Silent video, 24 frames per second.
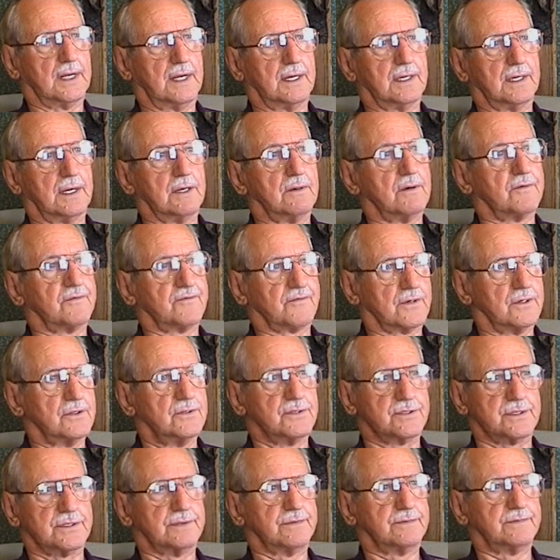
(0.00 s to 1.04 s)
and they were
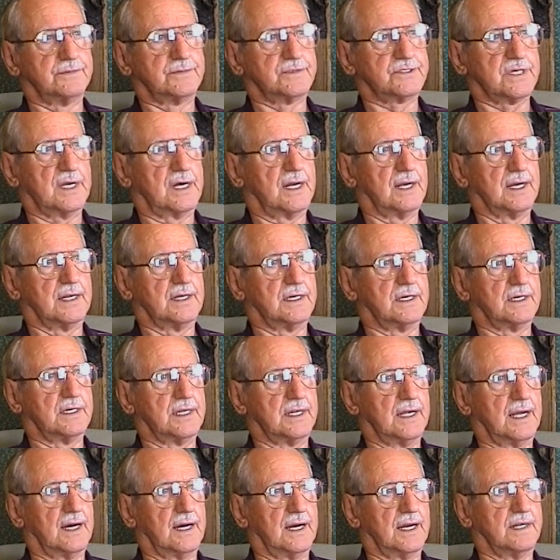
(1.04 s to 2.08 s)
frozen solid in
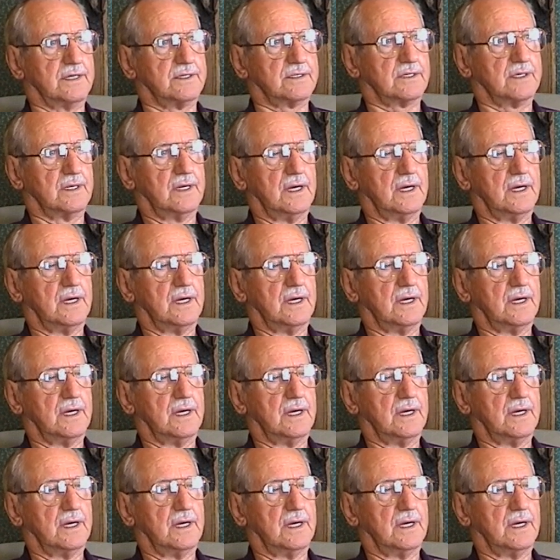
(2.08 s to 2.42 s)
the ice.